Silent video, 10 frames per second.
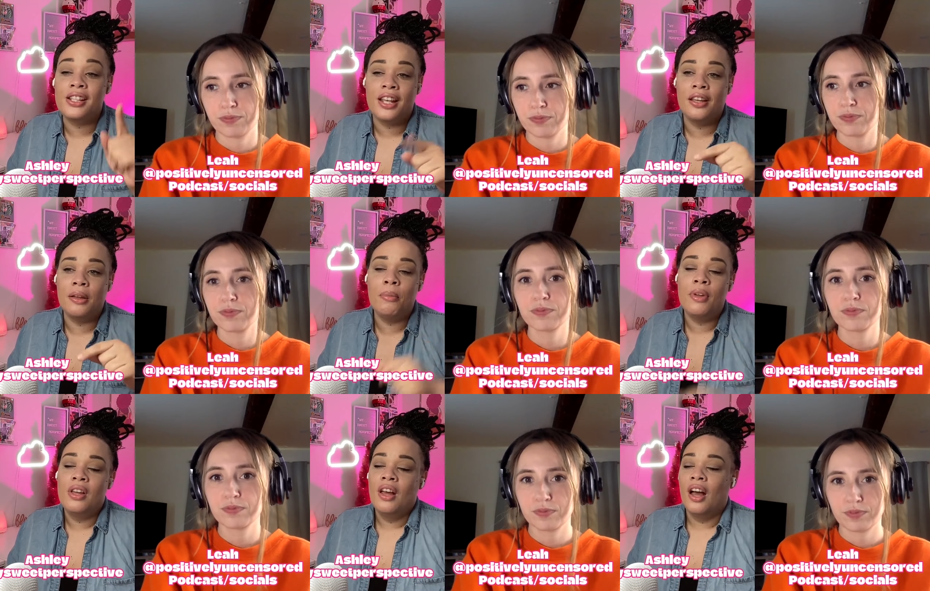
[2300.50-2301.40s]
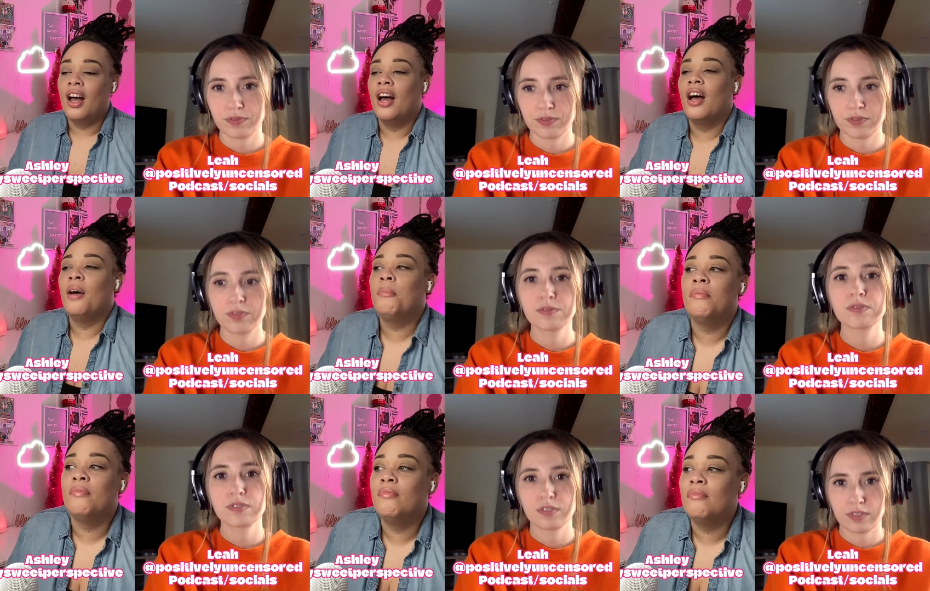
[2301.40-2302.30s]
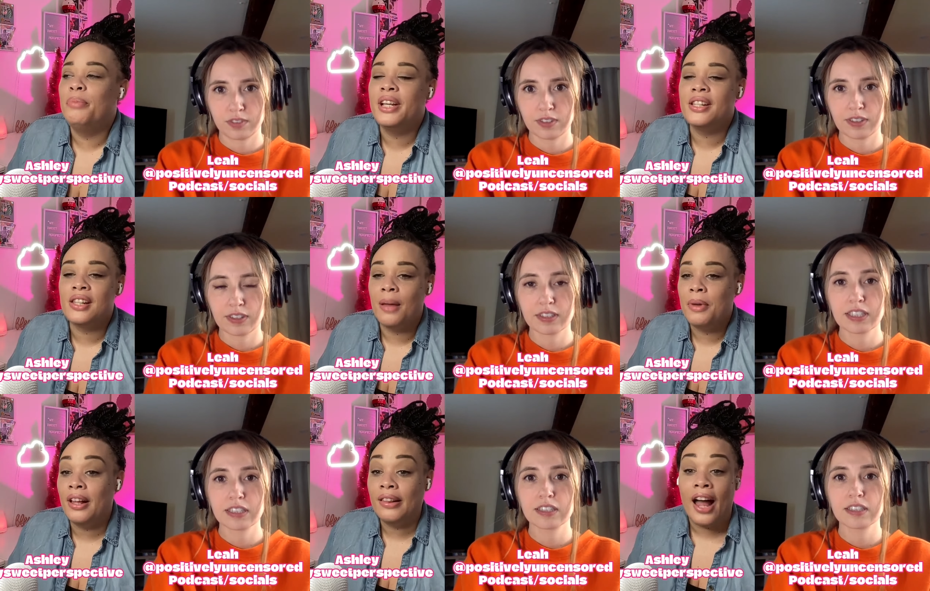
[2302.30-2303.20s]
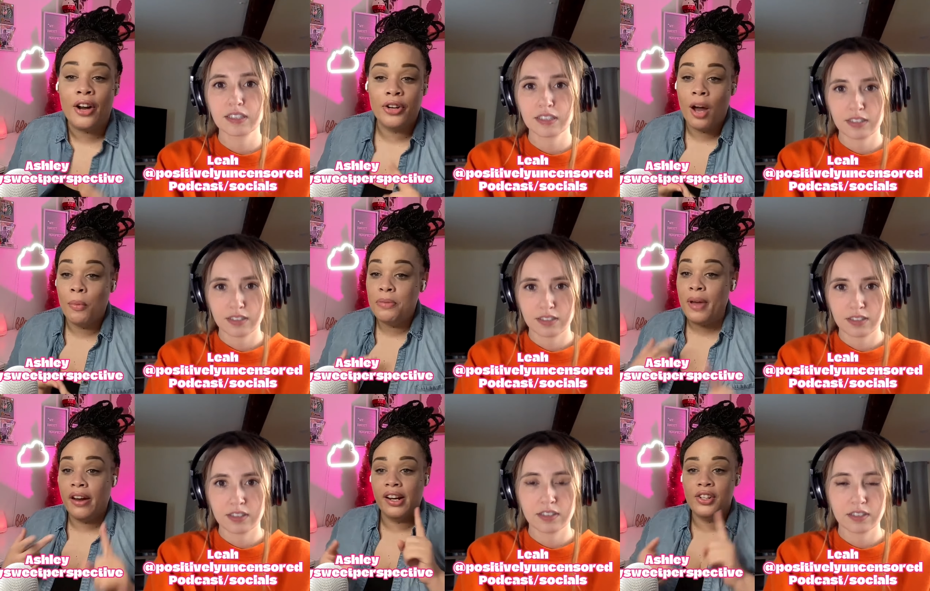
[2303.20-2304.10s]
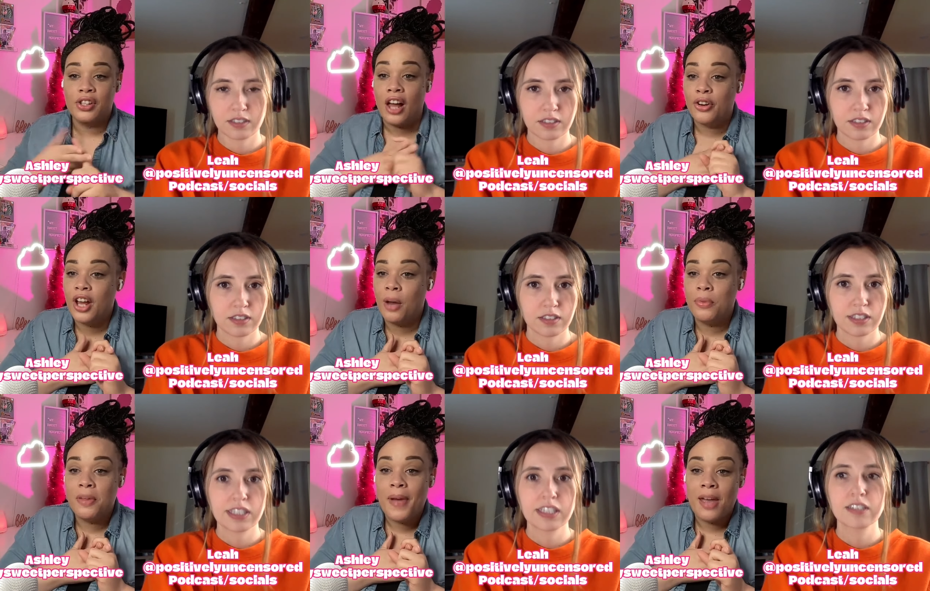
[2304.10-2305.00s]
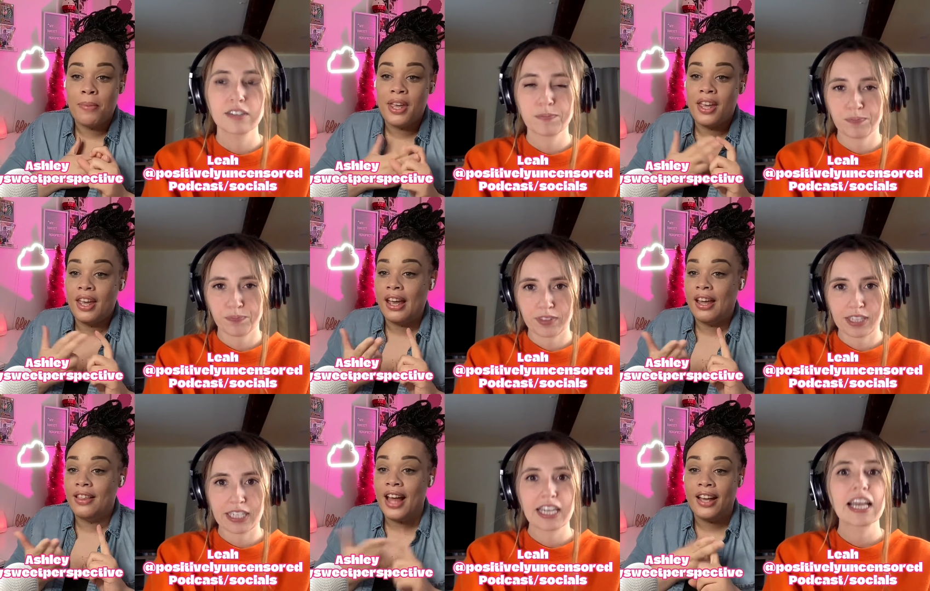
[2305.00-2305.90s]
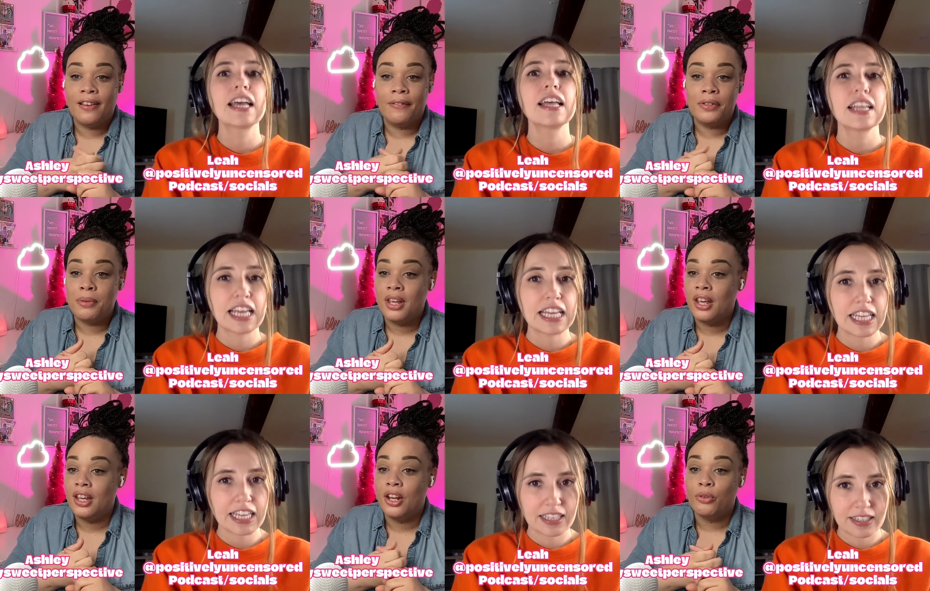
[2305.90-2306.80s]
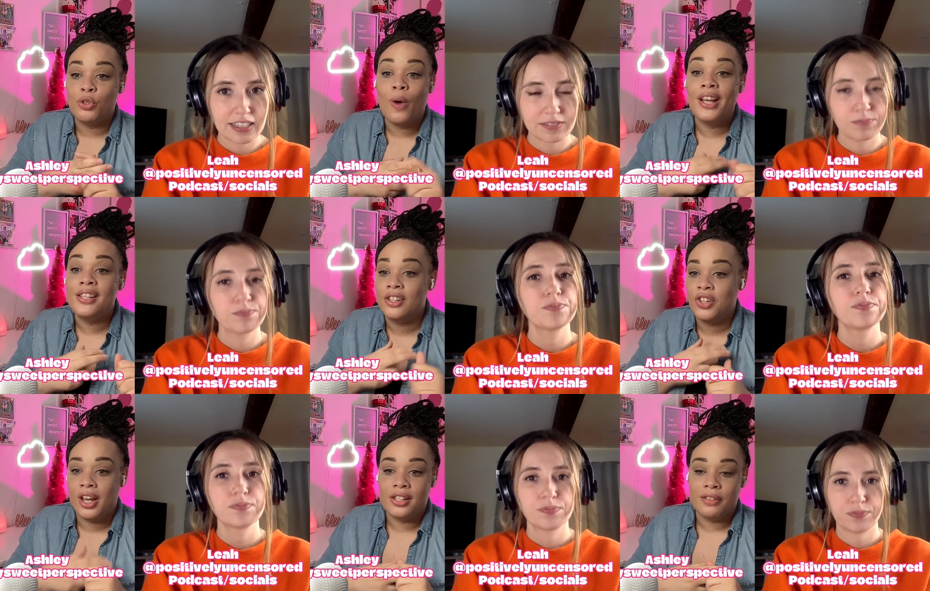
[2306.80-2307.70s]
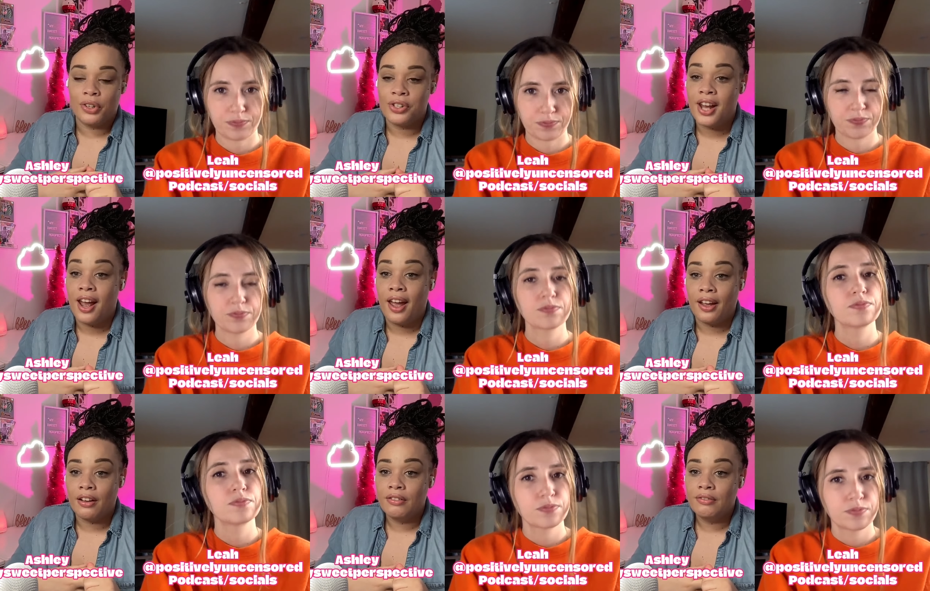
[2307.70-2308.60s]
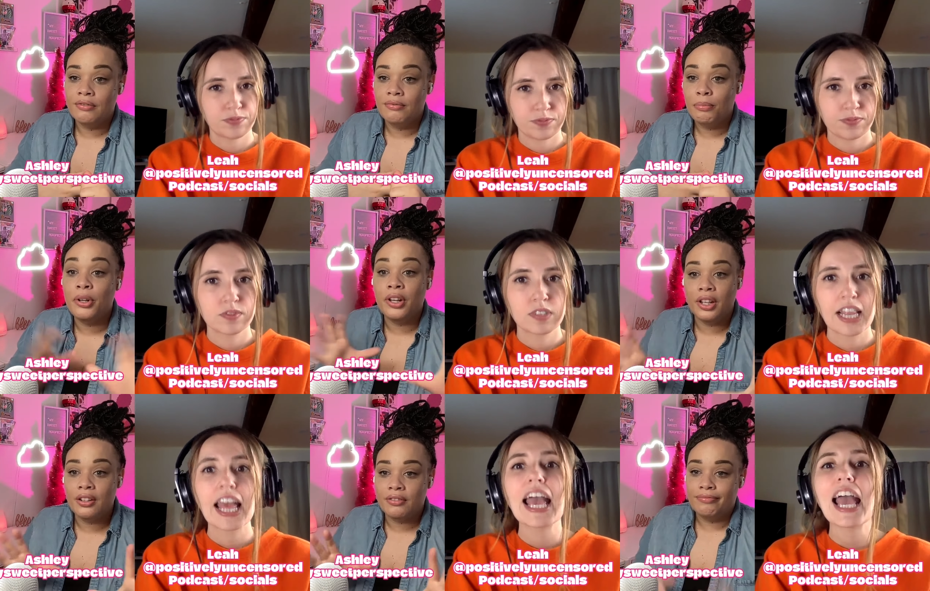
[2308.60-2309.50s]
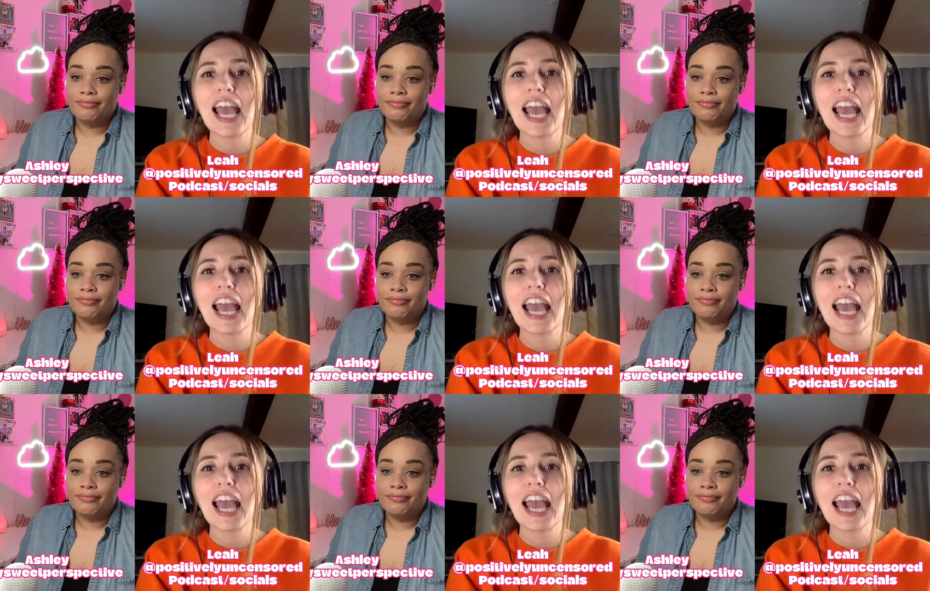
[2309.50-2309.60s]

Speaker 1: think it's him, um, because like, lock her down with marriage, lock her down with a baby. That gives me, you know, twice the chance of her staying put.